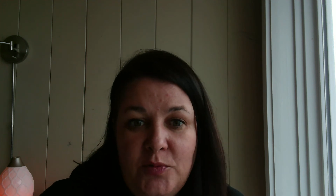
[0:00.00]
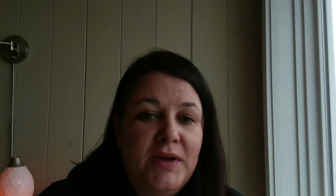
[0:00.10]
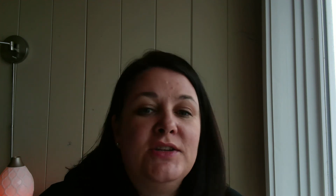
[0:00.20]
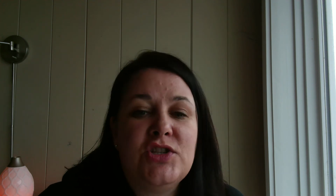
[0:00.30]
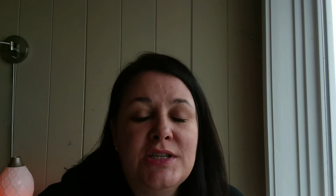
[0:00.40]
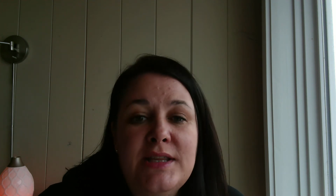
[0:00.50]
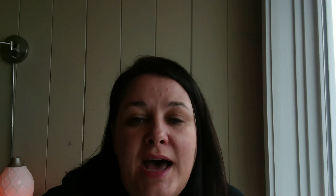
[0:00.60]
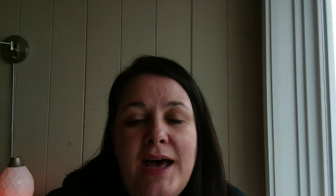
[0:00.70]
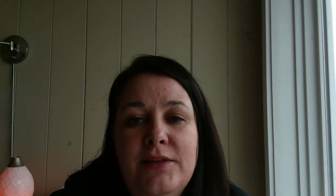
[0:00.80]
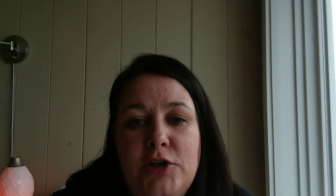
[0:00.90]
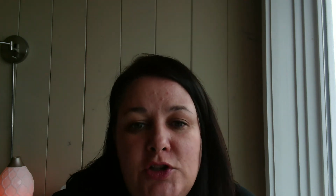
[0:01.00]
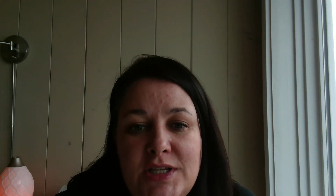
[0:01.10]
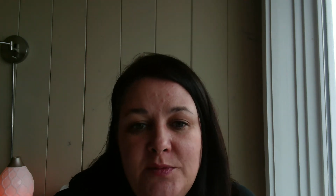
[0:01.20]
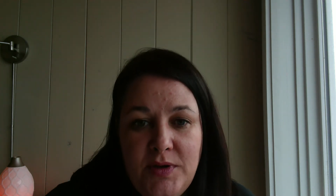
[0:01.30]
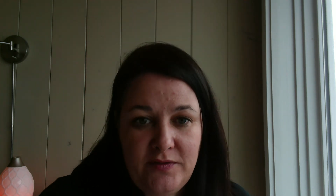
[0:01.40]
But just that little
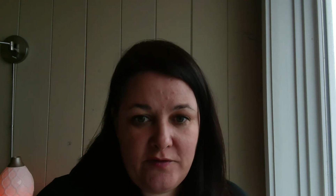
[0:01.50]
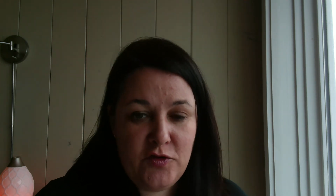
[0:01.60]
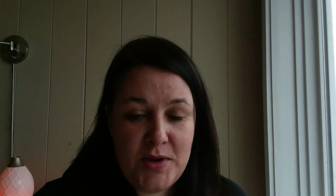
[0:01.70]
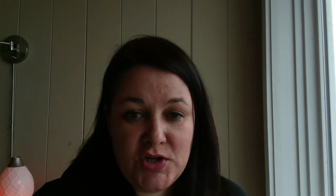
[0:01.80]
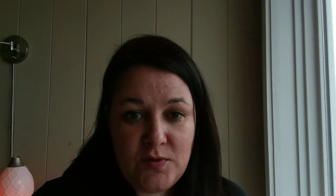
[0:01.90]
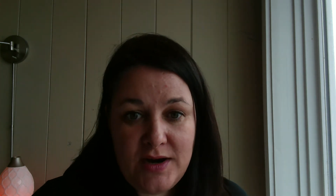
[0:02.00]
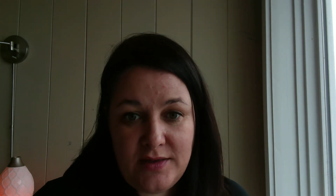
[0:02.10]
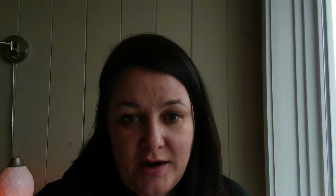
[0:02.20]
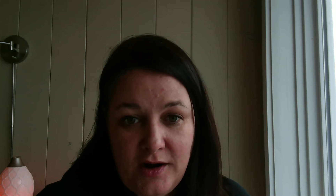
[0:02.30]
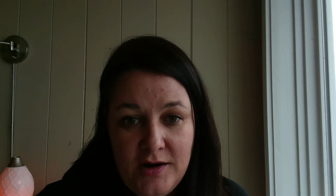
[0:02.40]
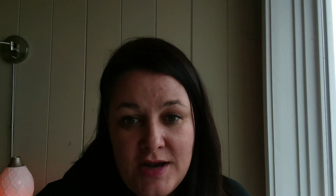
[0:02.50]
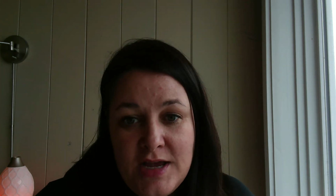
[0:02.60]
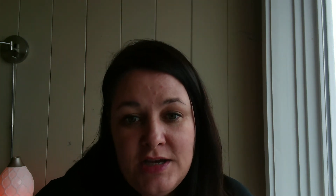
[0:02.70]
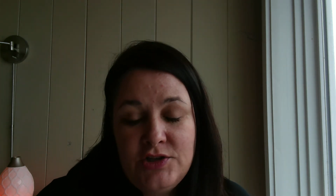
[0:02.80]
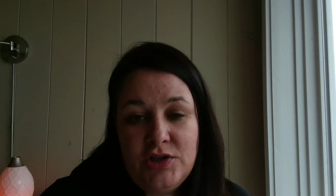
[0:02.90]
tidbit of information right there
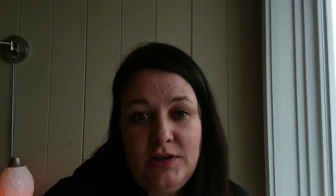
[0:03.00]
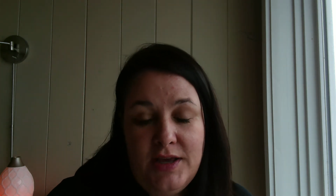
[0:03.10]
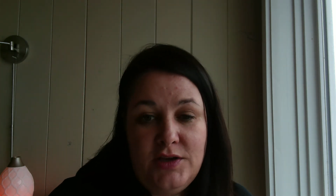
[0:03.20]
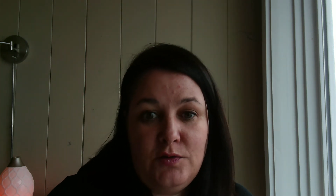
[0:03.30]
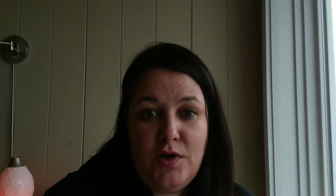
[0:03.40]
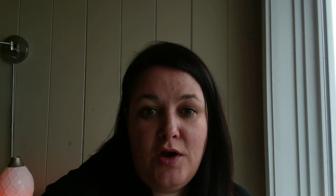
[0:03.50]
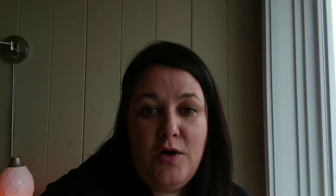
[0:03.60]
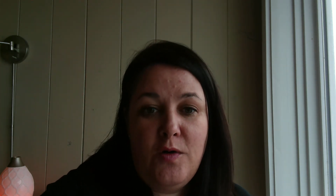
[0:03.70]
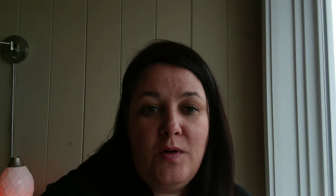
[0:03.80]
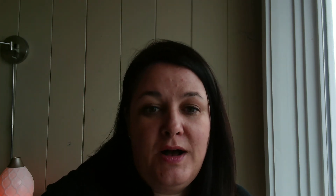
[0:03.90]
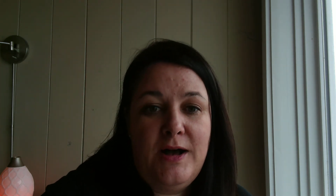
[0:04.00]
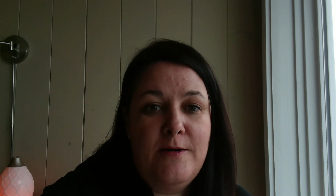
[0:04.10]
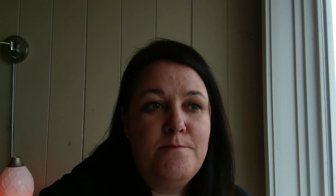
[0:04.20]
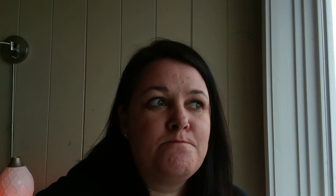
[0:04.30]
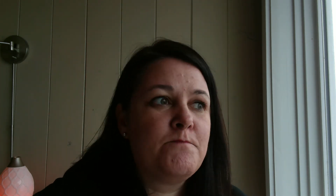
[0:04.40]
should let you know,